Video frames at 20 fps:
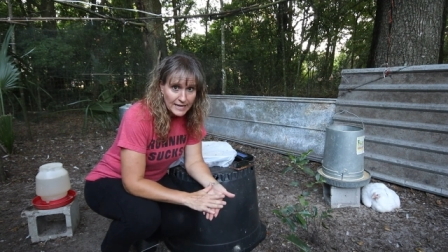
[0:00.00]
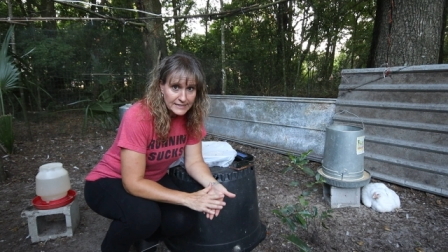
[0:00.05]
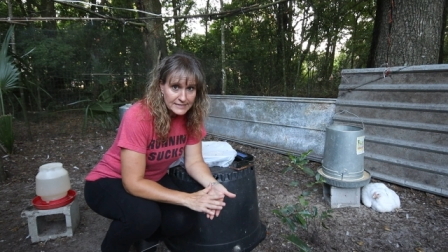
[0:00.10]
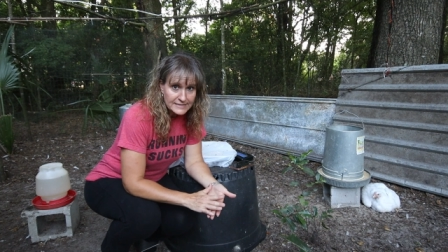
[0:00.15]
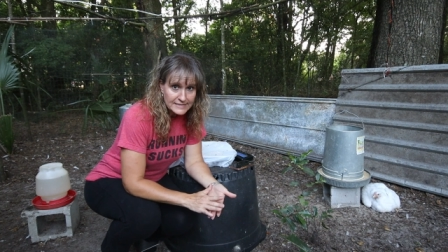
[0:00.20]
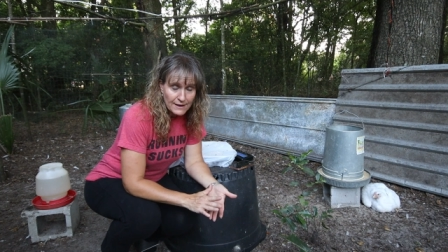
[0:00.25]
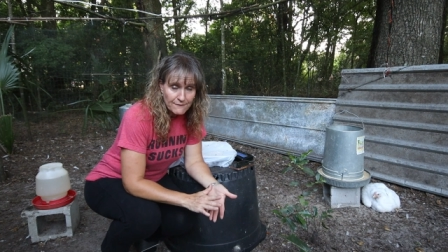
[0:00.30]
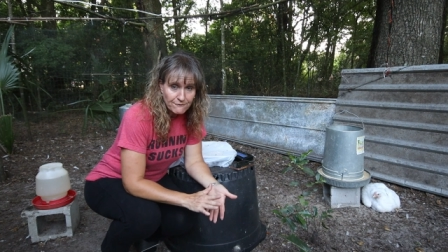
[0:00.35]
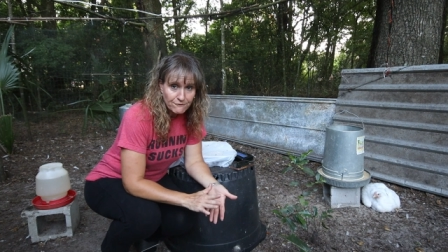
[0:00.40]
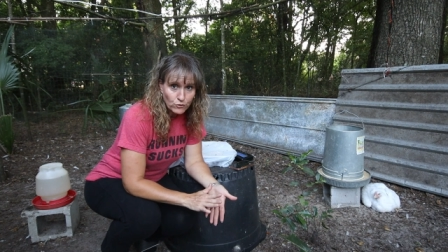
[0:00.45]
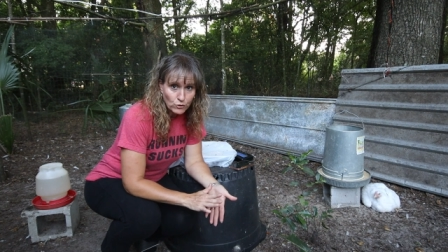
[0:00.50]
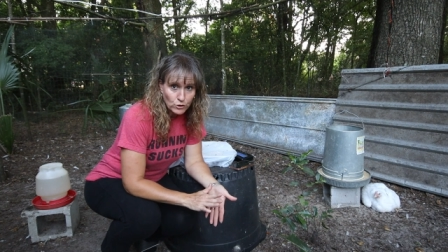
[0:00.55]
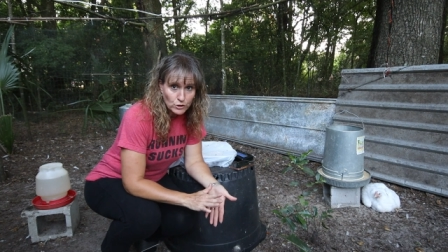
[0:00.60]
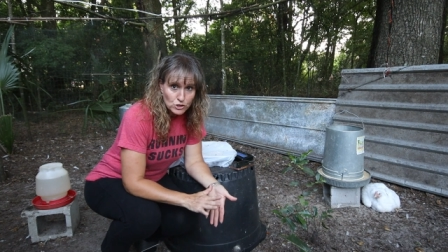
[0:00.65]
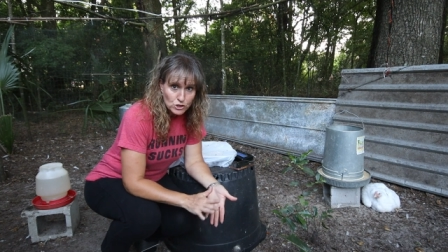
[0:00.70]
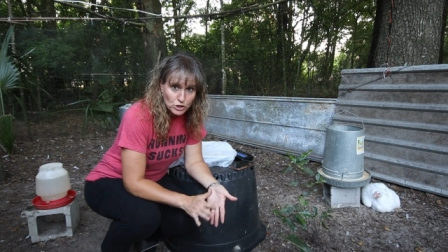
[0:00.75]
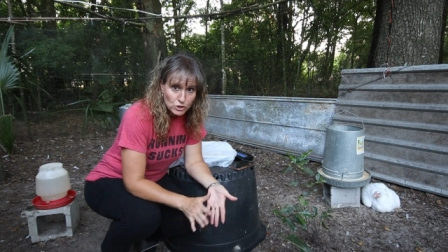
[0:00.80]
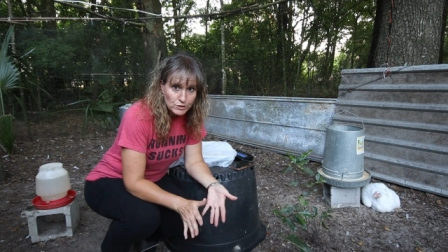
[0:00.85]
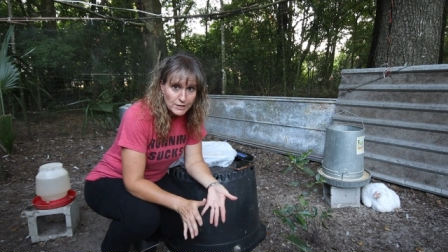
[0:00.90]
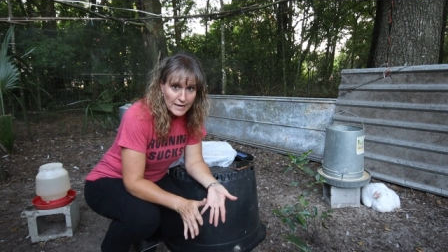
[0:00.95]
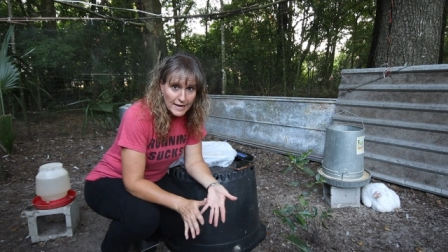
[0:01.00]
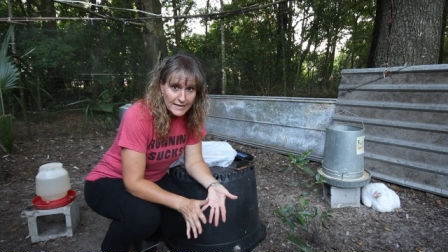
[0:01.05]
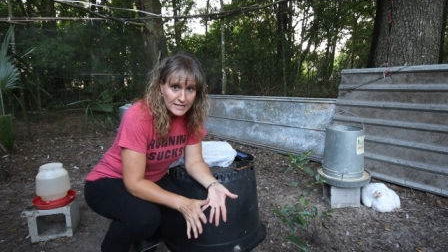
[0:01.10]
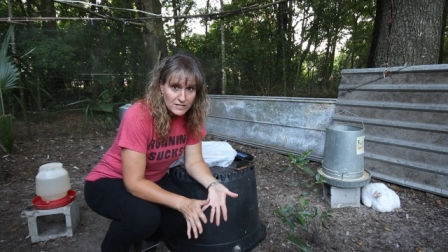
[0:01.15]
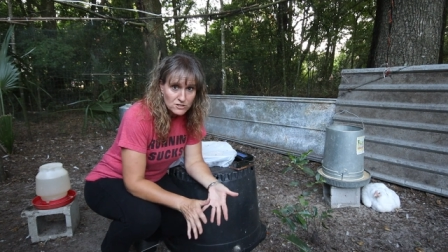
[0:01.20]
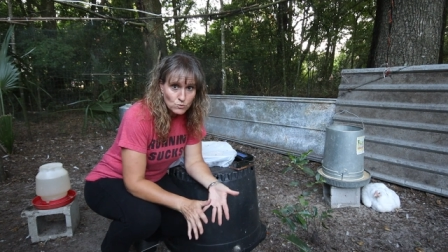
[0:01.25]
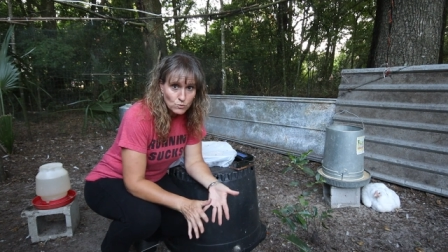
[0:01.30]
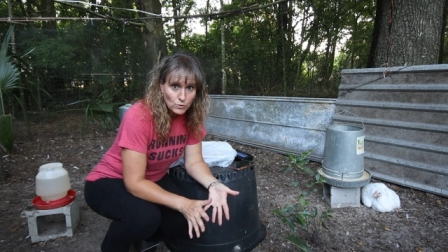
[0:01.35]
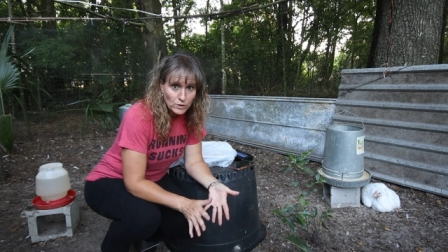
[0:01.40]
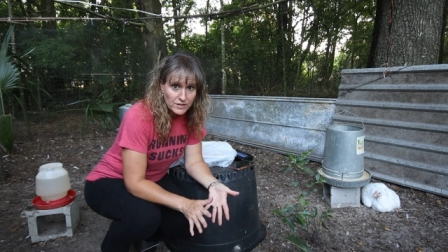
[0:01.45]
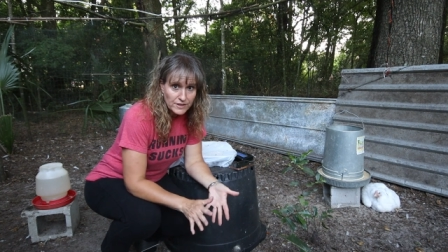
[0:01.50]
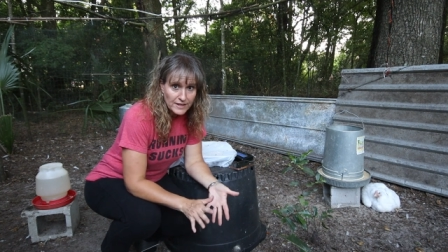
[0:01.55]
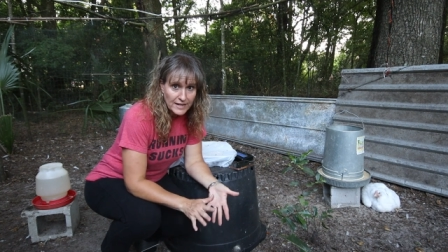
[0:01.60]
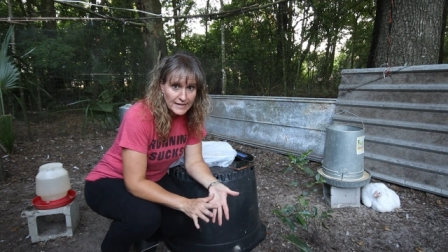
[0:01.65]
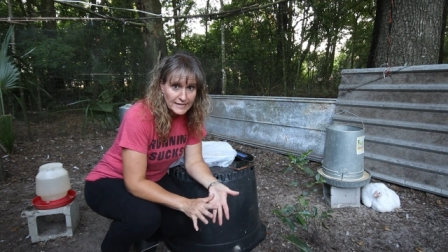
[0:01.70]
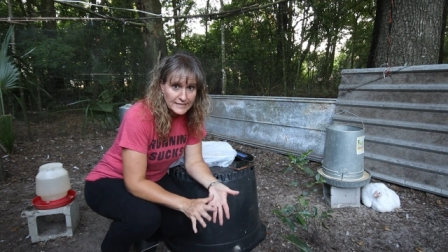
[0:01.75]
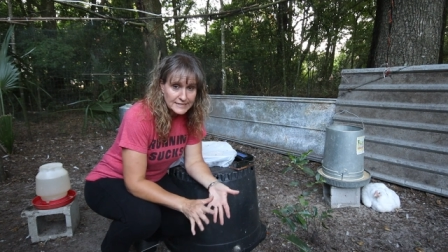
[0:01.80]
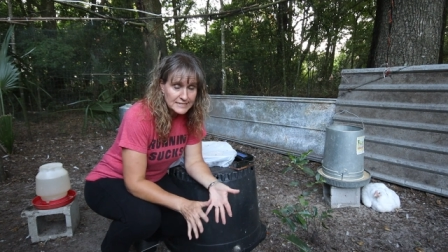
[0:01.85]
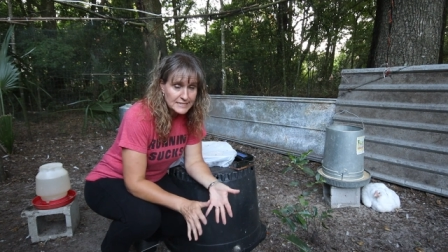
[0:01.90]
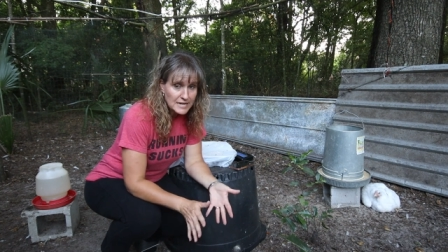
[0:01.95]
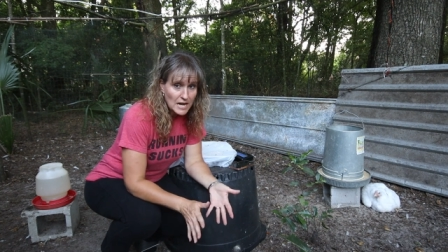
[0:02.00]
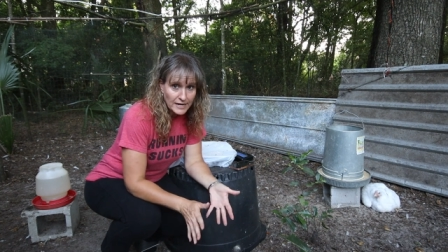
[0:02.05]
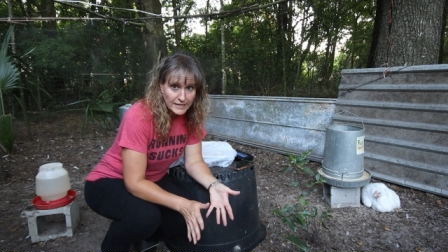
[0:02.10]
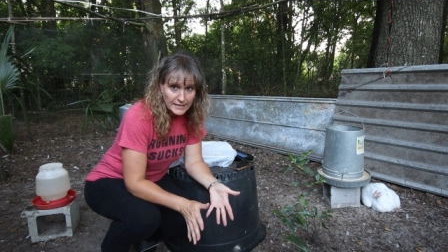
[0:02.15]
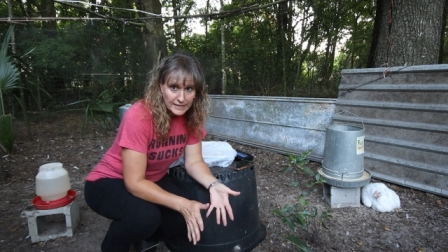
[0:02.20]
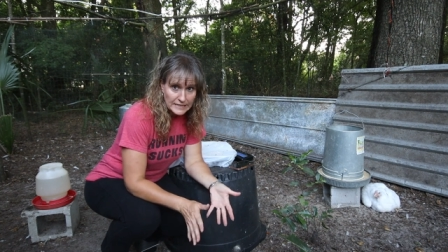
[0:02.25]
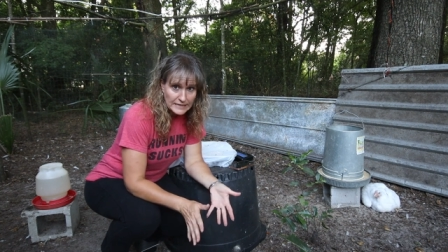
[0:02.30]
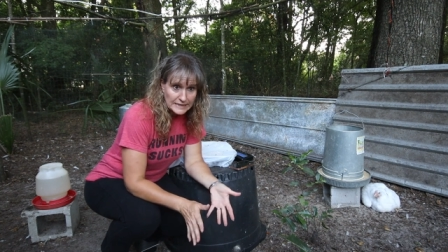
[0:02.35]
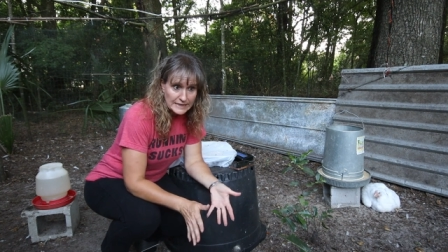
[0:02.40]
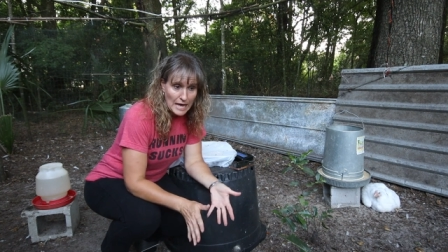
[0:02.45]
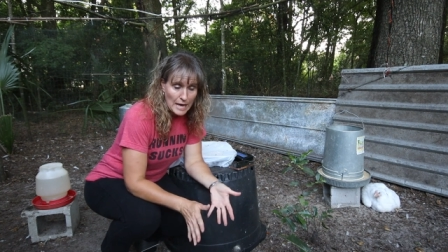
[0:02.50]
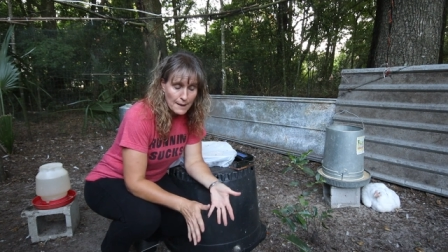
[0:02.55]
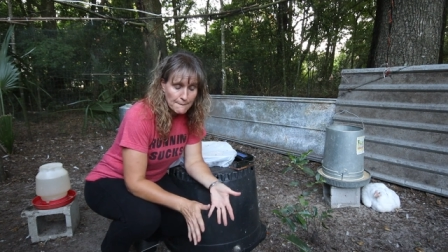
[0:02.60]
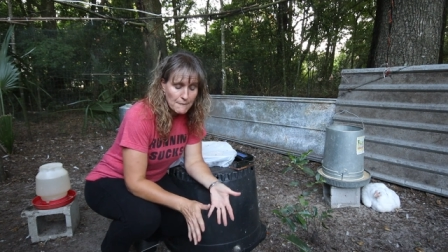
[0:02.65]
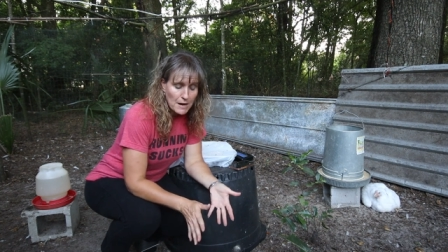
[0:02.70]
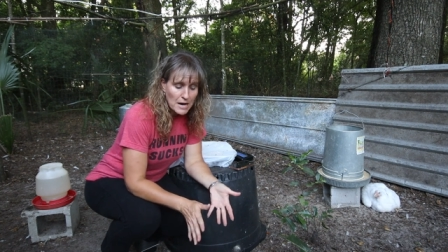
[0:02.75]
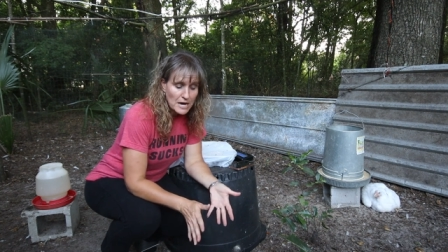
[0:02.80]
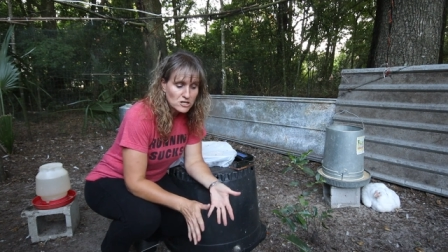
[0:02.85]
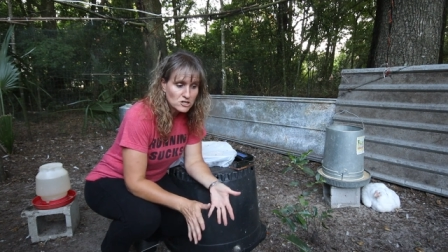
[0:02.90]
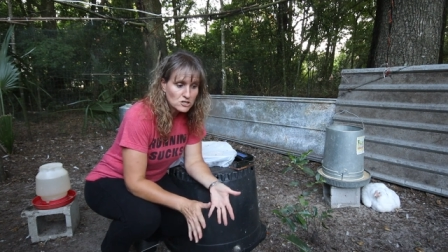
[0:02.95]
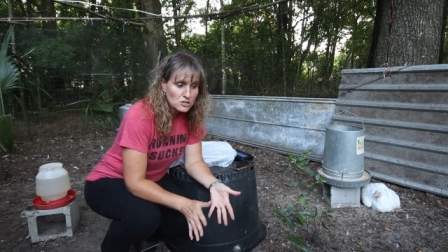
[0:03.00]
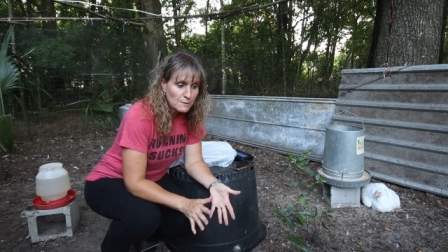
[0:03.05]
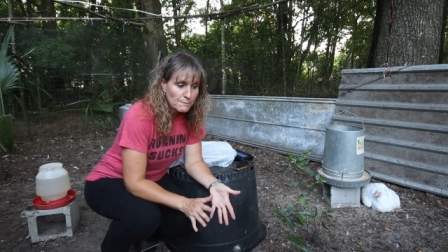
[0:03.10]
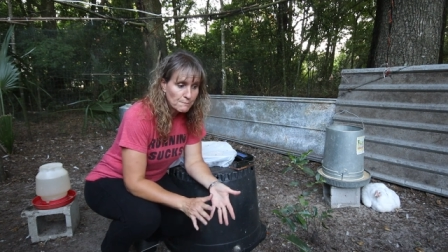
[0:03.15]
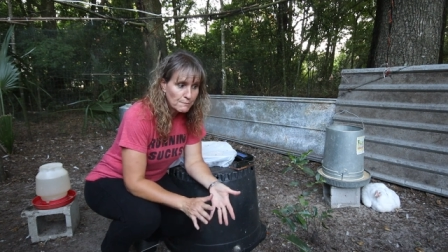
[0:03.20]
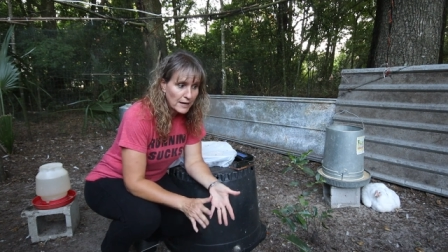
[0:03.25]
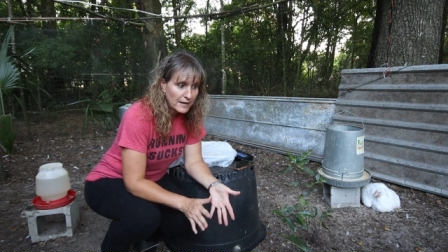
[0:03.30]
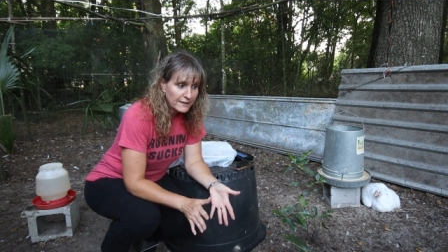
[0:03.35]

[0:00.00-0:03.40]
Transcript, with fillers: except for two days where they did not eat that much.